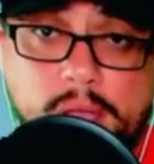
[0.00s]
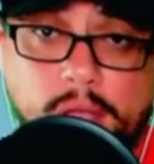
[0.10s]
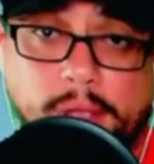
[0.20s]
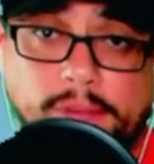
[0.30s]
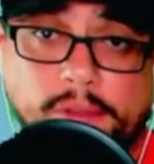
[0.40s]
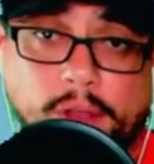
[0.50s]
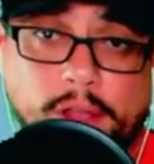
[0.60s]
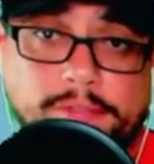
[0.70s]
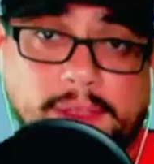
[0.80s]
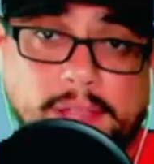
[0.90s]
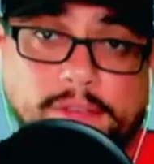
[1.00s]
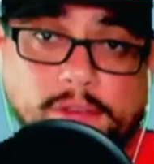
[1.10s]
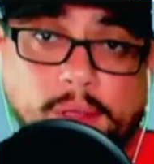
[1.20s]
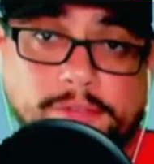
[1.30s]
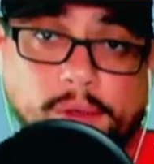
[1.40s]
All right, so Las Vegas
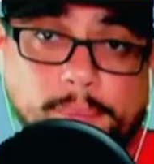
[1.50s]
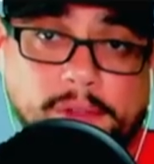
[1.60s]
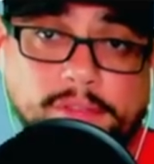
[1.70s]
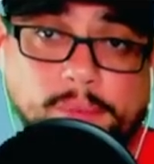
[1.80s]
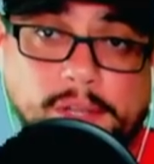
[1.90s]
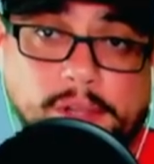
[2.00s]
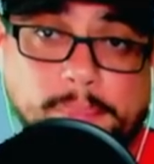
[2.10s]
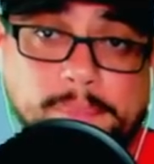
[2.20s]
UFO mystery